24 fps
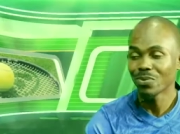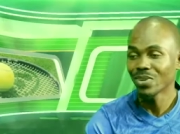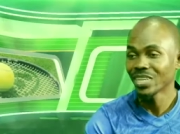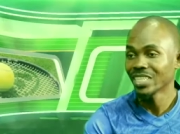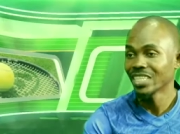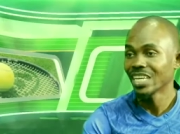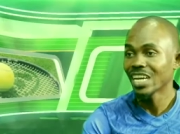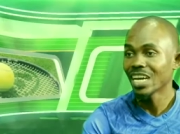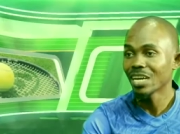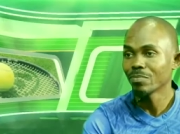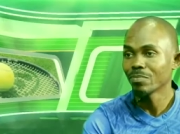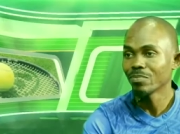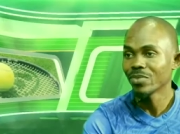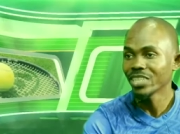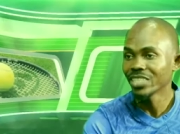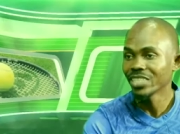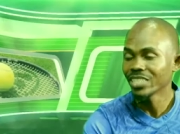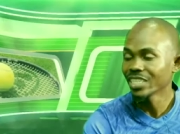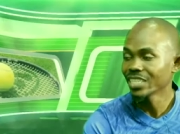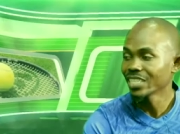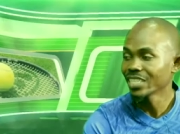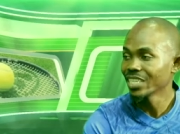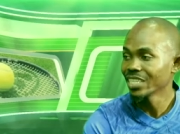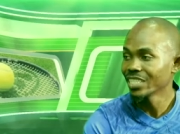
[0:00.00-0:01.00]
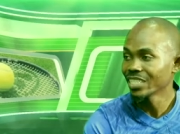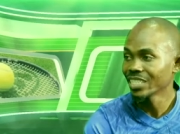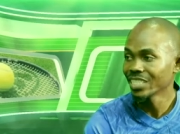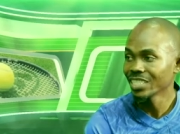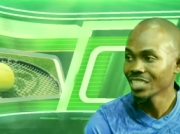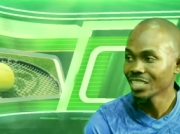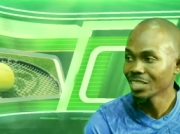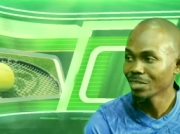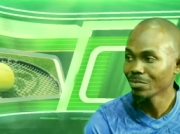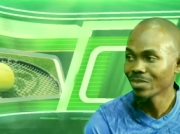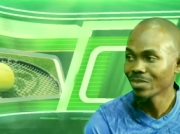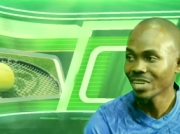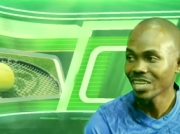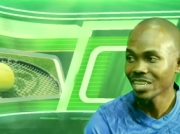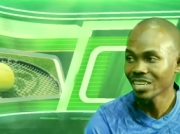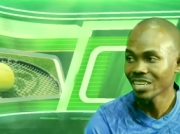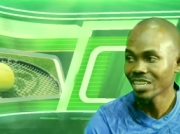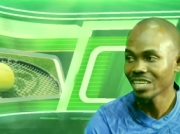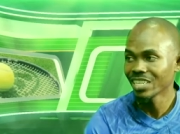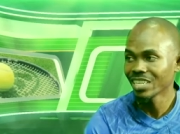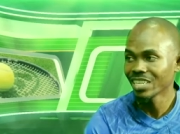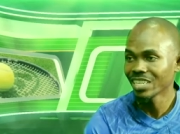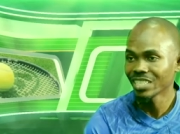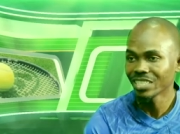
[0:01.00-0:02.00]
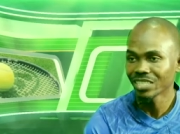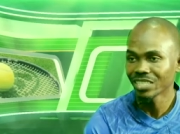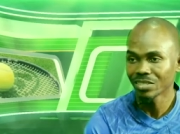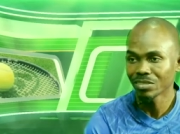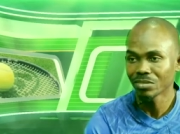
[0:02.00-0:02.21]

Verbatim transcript: when they are playing against a team like Lille.